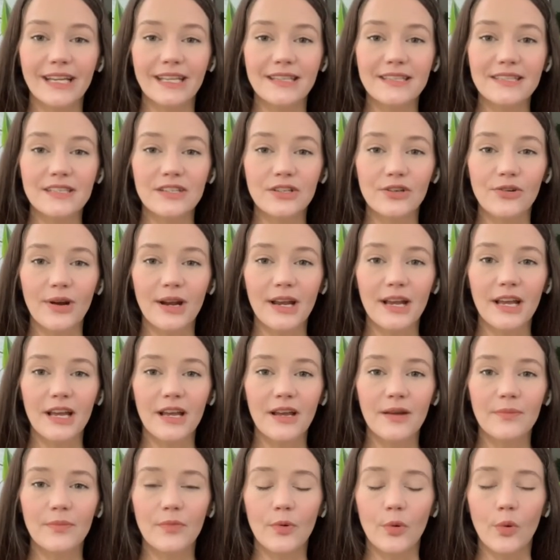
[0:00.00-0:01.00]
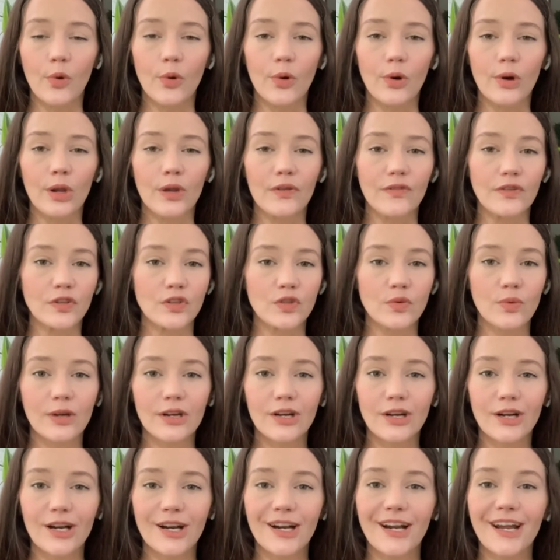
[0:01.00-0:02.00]
Instagram, or even
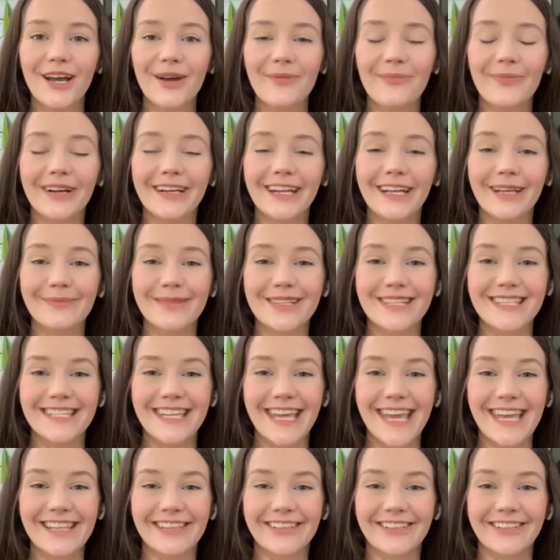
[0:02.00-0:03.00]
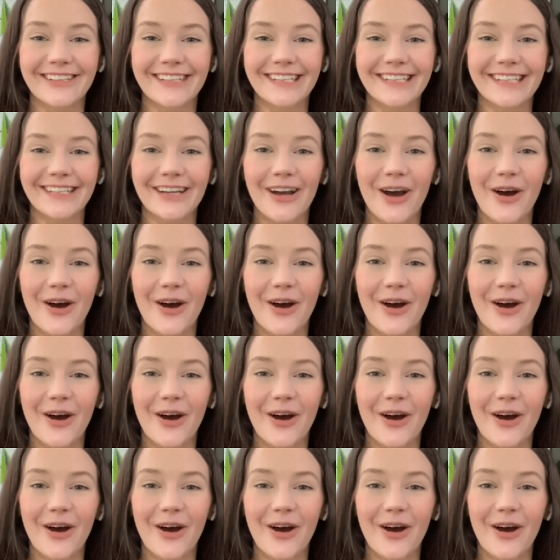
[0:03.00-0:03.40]
Twitter, my name is Taylor E.